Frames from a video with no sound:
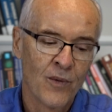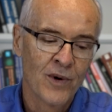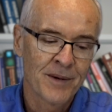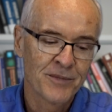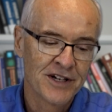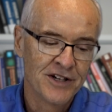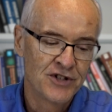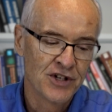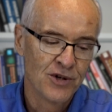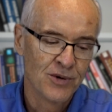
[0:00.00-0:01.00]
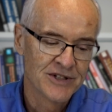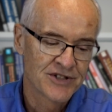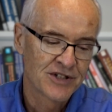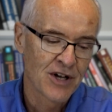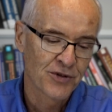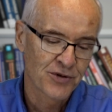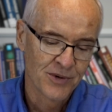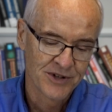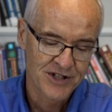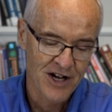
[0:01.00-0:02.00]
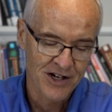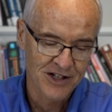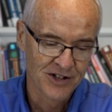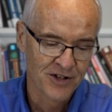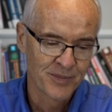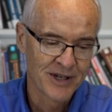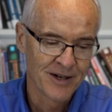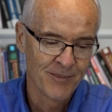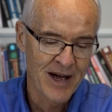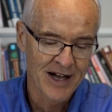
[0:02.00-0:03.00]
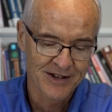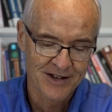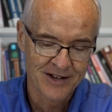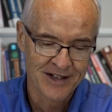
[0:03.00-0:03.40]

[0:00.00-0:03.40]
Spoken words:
What I'm going to do is go through and talk a little bit about